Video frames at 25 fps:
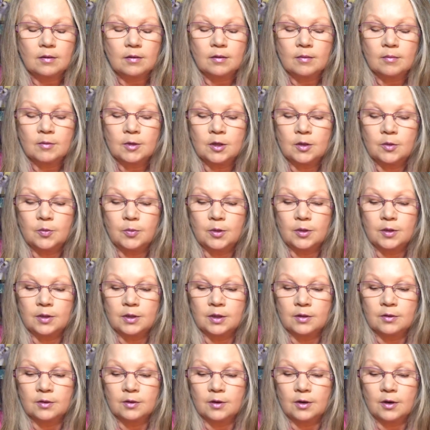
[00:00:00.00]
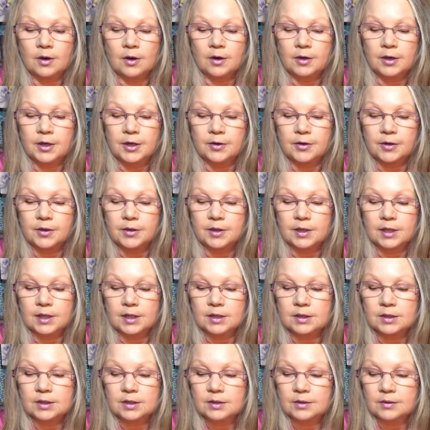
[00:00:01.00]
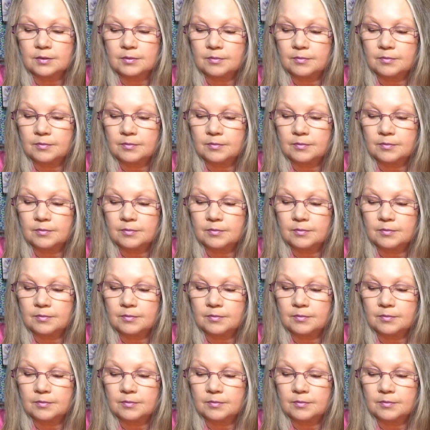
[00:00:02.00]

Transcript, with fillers: I'm going to pull another card here, you guys.